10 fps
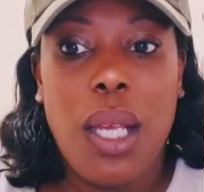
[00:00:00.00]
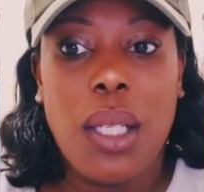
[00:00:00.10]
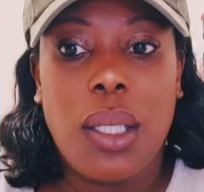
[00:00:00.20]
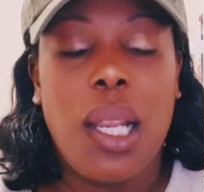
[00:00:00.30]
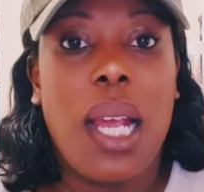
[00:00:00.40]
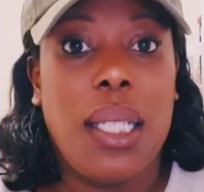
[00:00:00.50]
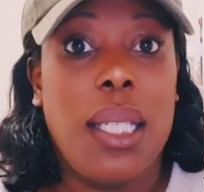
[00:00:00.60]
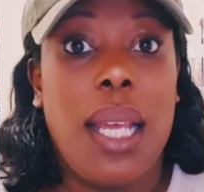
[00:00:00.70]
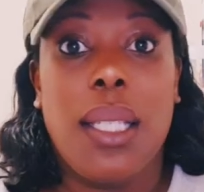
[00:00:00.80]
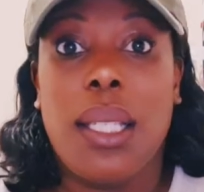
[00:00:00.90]
So like I
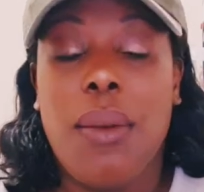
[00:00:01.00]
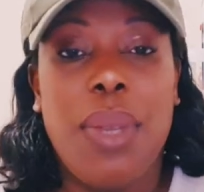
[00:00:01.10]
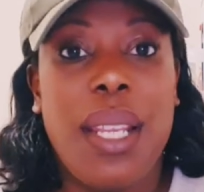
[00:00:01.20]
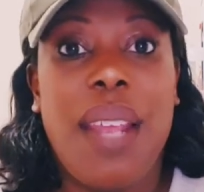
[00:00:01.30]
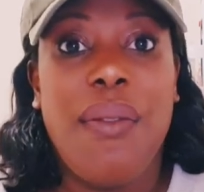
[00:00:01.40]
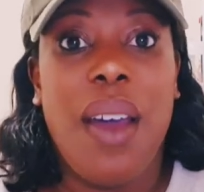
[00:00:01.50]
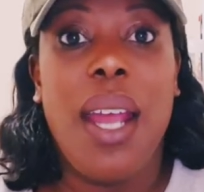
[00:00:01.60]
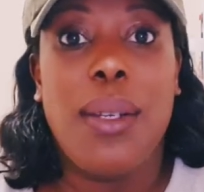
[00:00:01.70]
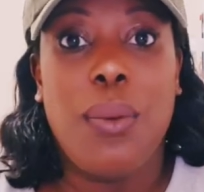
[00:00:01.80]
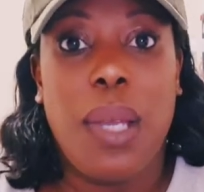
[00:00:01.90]
said, somebody they
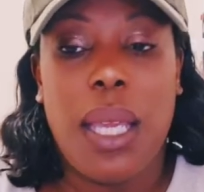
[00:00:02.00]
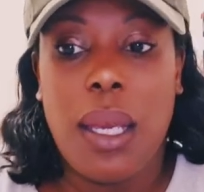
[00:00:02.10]
find weak.